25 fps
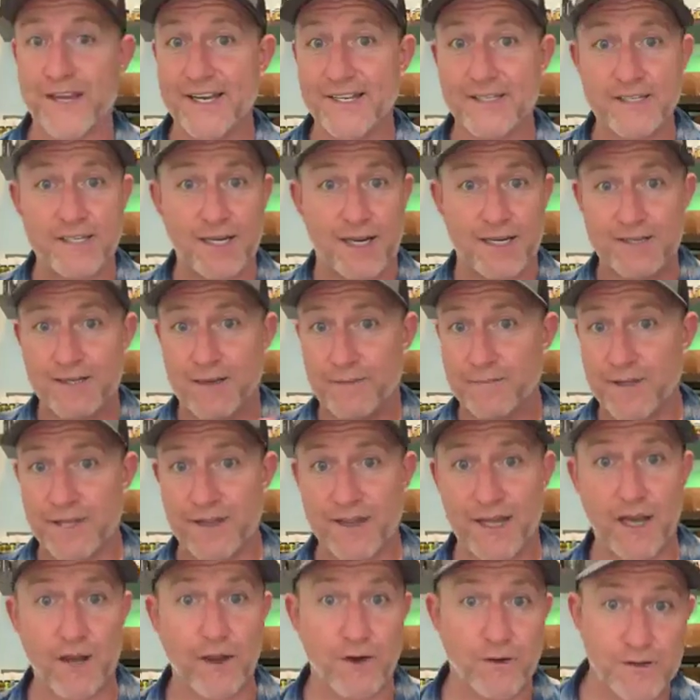It's not
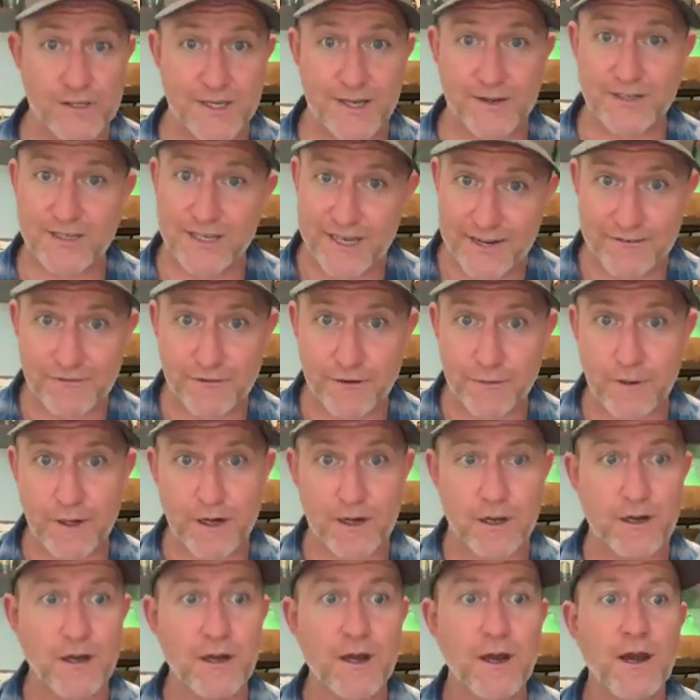something that goes out to
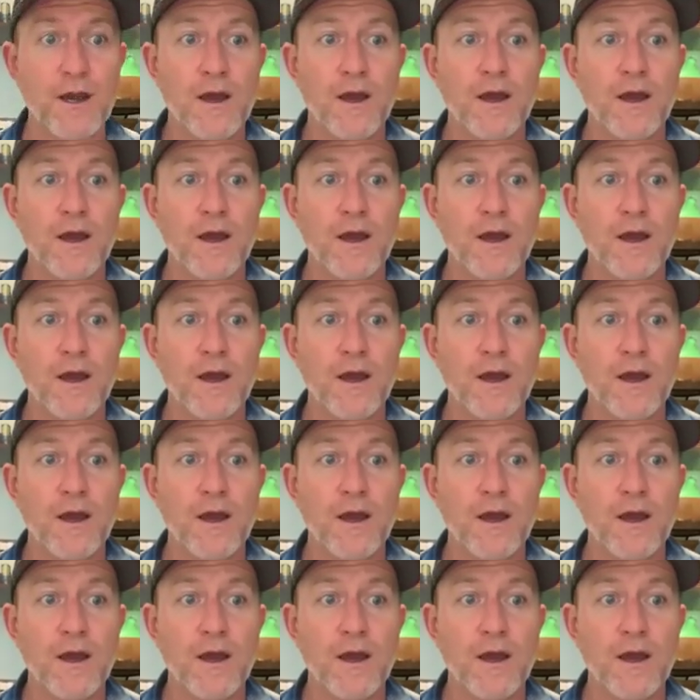everybody.